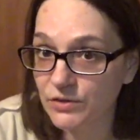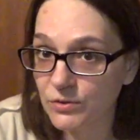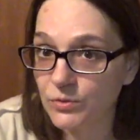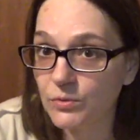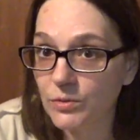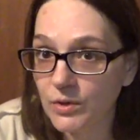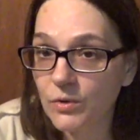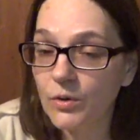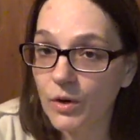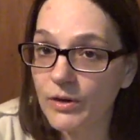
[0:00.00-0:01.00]
do
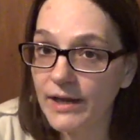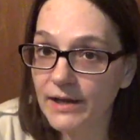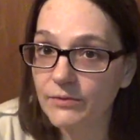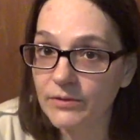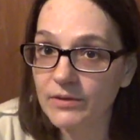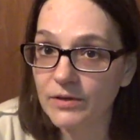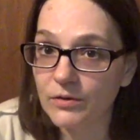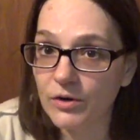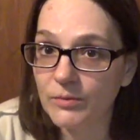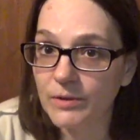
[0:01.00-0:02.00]
okay with
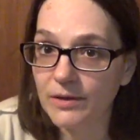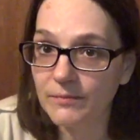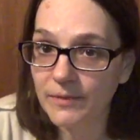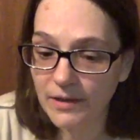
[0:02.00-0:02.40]
concurbium,